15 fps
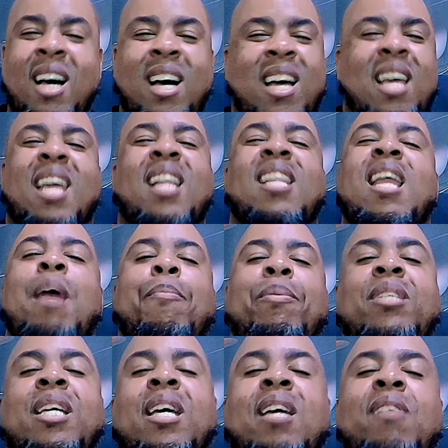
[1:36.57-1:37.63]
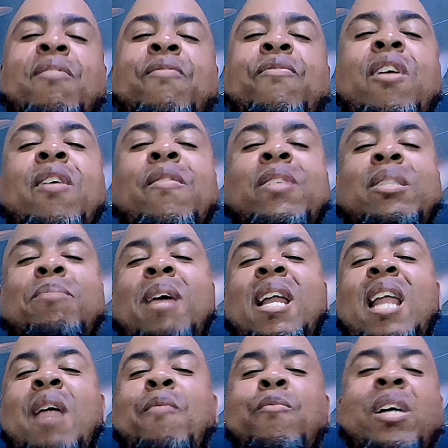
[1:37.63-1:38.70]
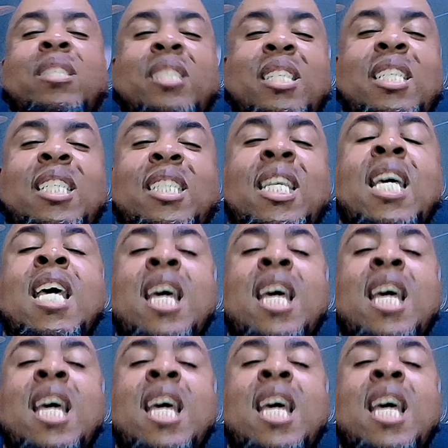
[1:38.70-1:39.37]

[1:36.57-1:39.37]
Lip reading: in that particular fragrance, man, that resonance.